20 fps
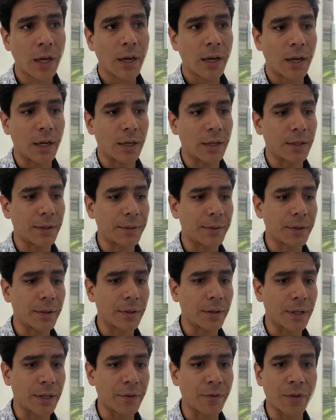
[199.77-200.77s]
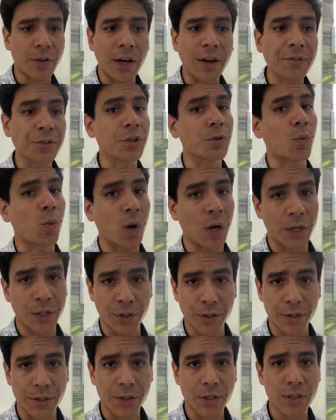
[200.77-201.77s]
even after 1
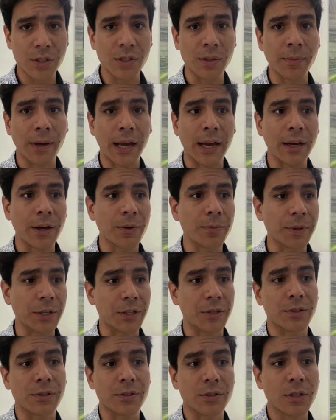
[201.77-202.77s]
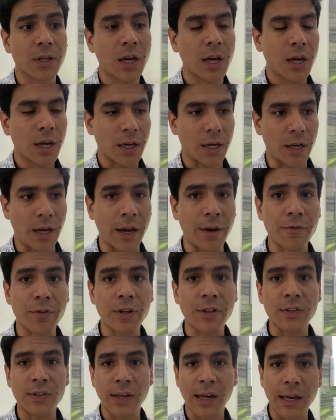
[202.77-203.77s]
year somehow, because
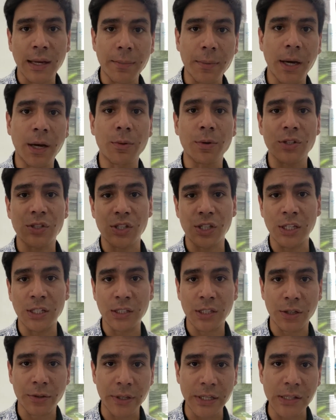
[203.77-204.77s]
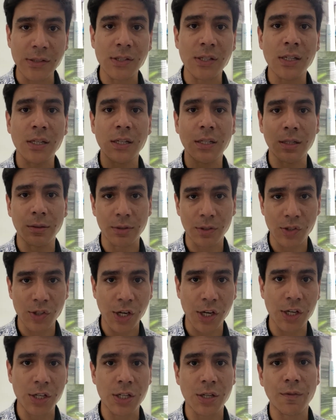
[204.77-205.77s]
every time I was iterating it, I was
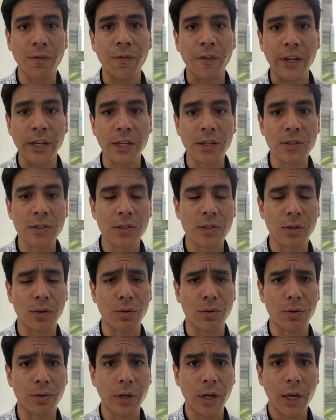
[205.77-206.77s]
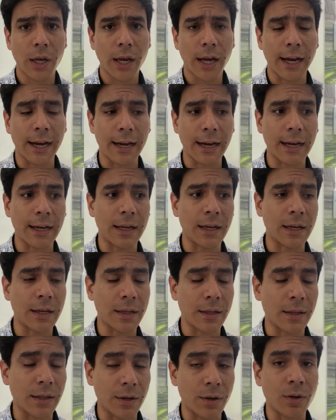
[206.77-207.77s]
changing things. So
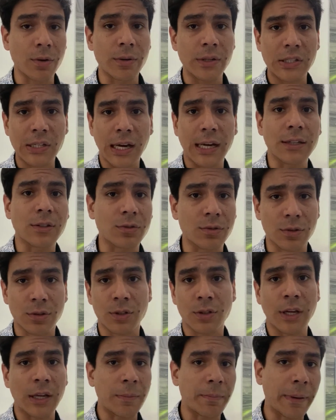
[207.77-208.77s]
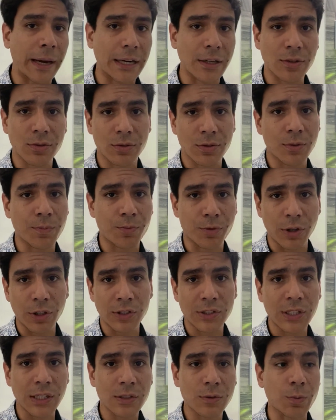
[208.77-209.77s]
they always had to get back to the
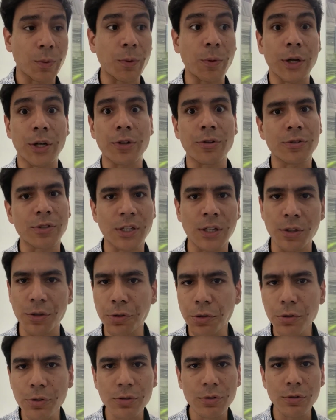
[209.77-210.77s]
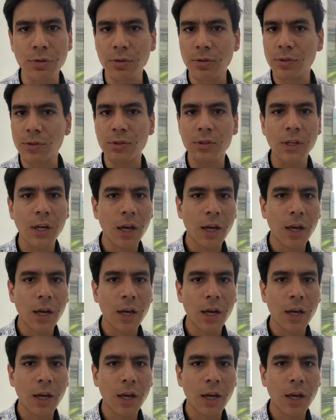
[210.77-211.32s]
process. We were using new tools